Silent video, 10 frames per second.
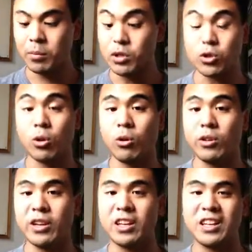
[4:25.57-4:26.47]

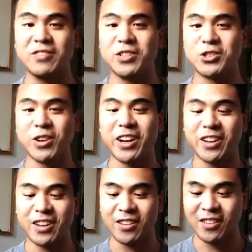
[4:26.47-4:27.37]
patrolling and even
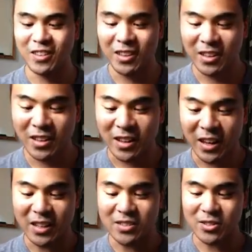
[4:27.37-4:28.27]
training.
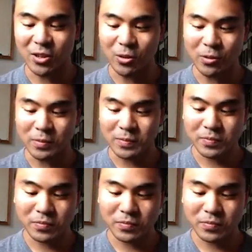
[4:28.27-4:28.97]
And so